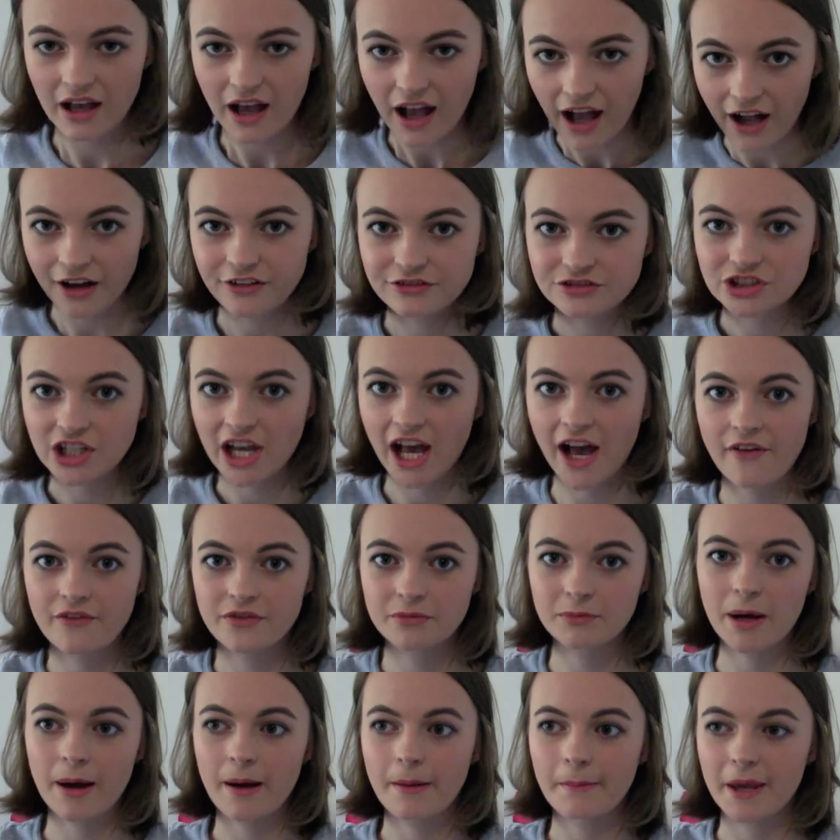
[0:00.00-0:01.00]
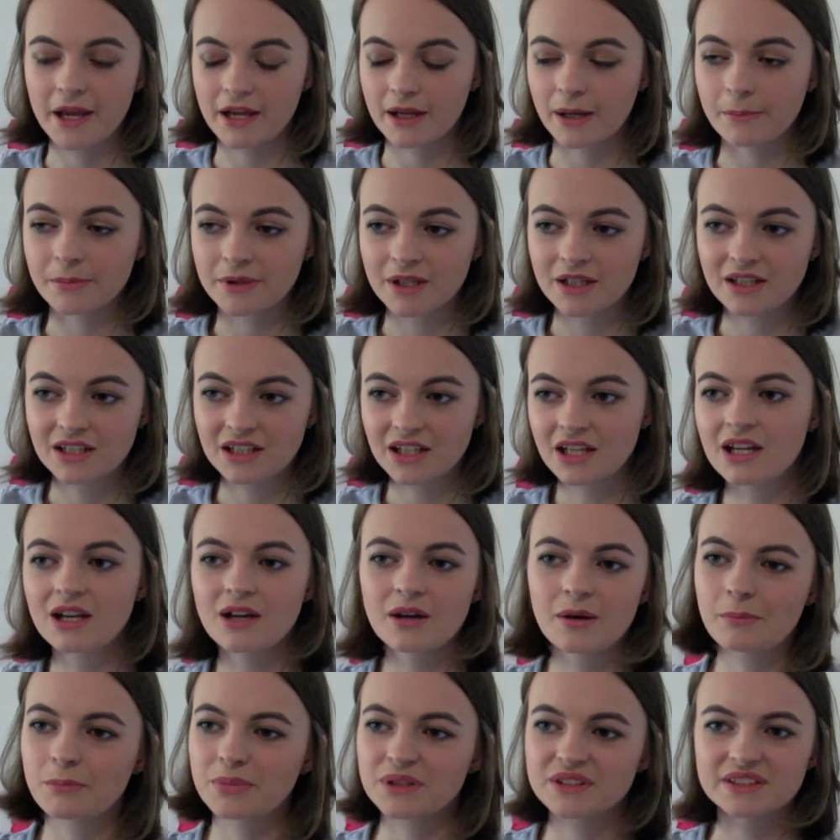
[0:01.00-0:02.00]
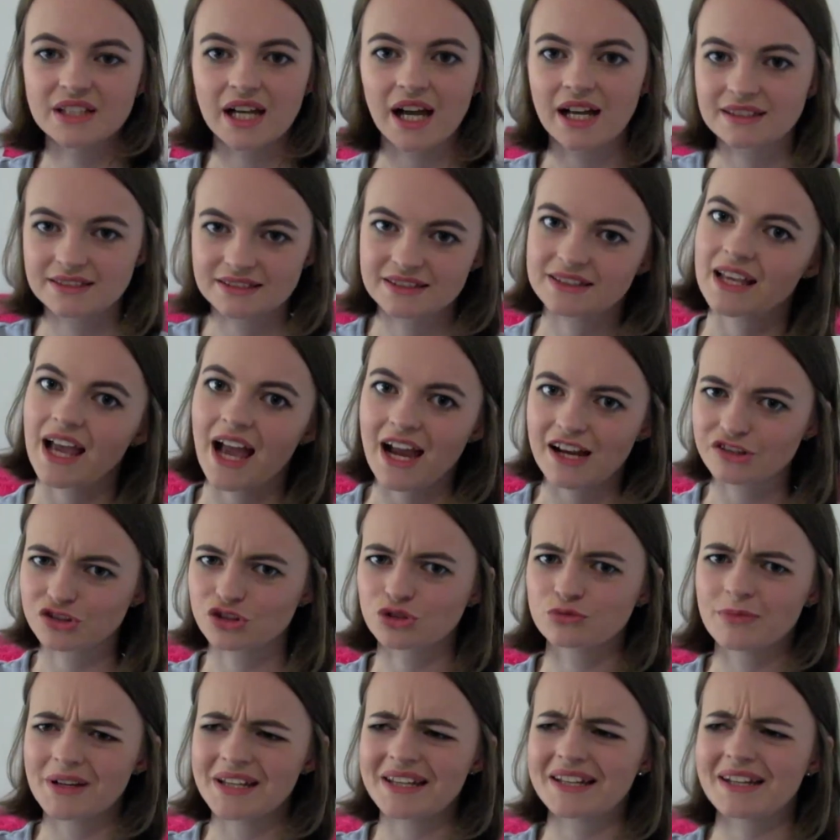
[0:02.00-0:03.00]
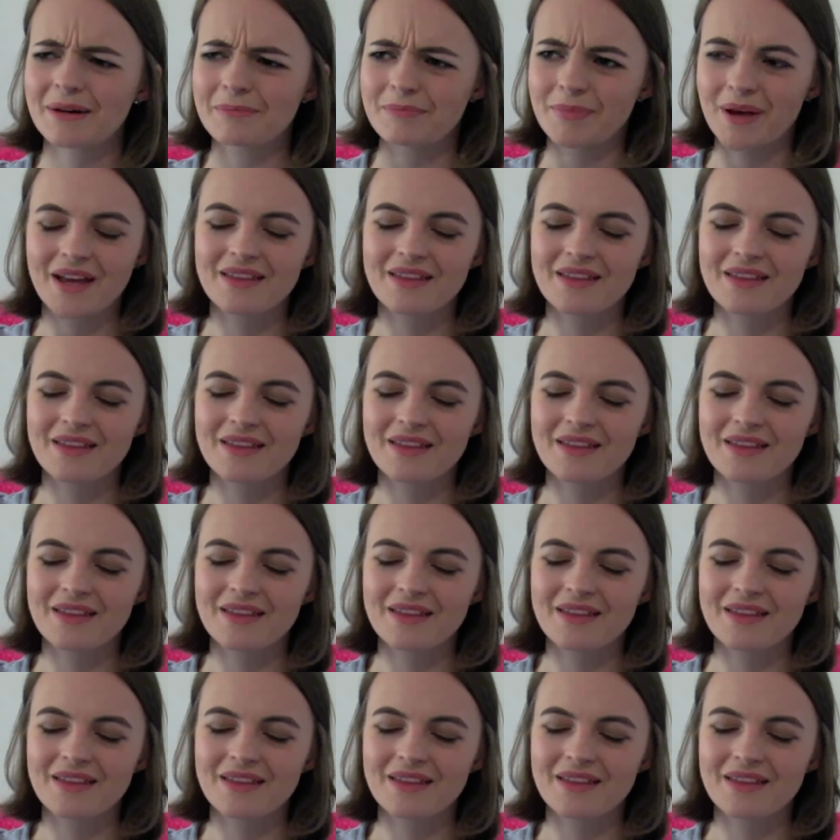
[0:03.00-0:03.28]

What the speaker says: have to have in my makeup kit, besides the actual makeup